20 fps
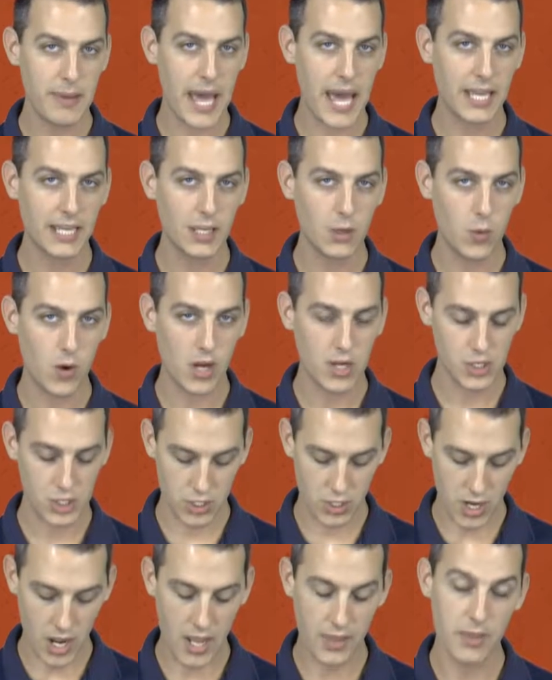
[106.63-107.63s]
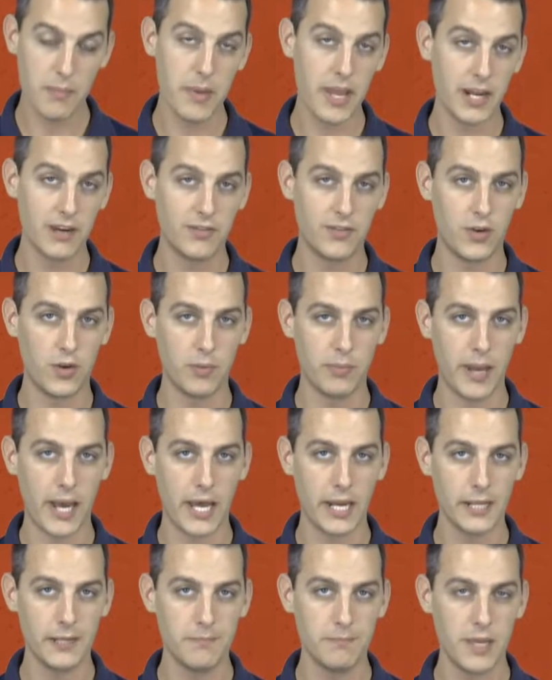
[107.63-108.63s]
packing washer on the manifold
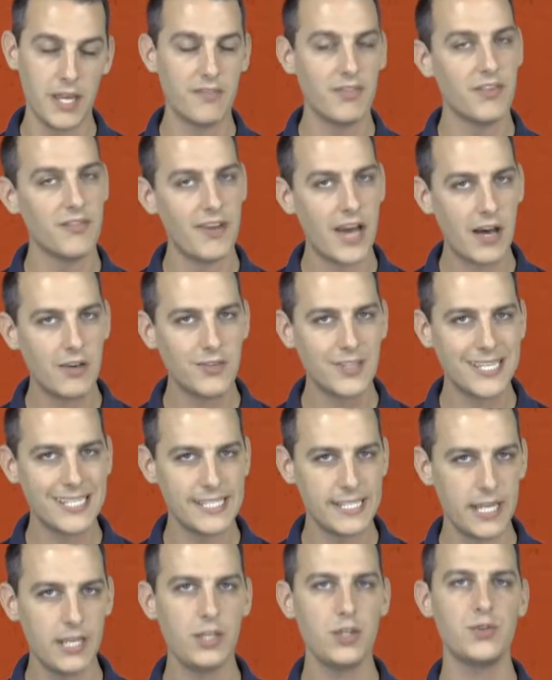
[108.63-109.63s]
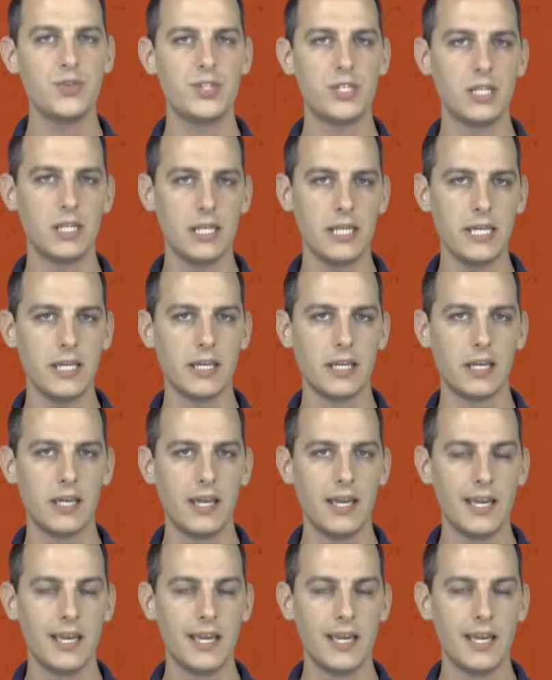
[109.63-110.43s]
body, if the valve continues to leak,